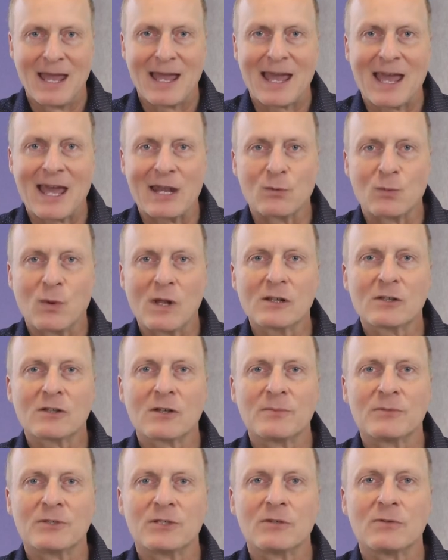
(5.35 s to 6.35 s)
and
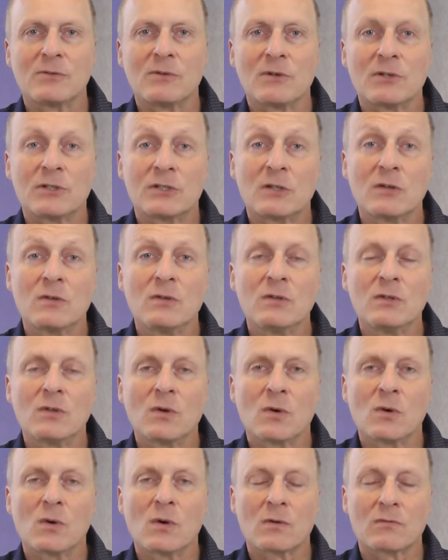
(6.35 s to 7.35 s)
welcome to Do
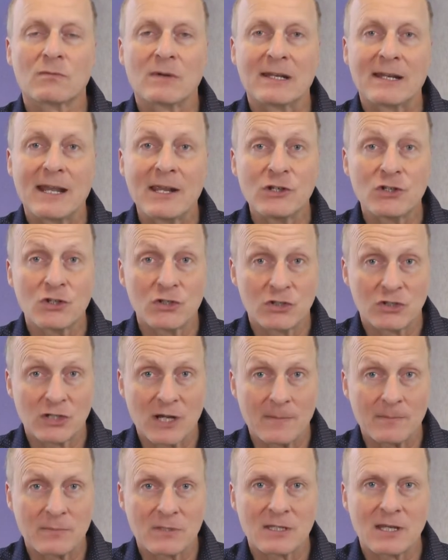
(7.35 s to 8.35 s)
Your
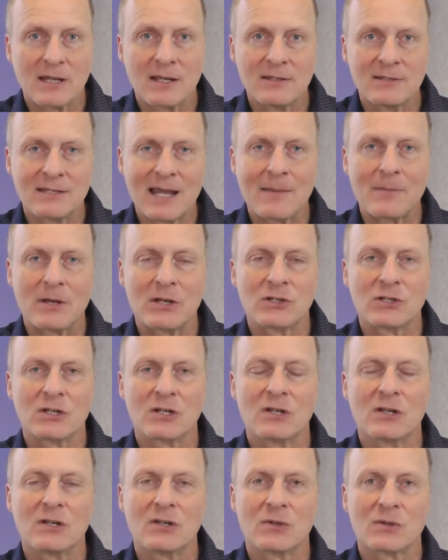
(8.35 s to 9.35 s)
Relationships Damage
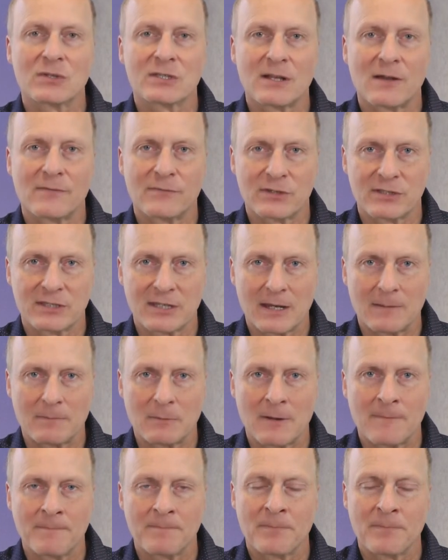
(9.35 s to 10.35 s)
Your Self-Esteem?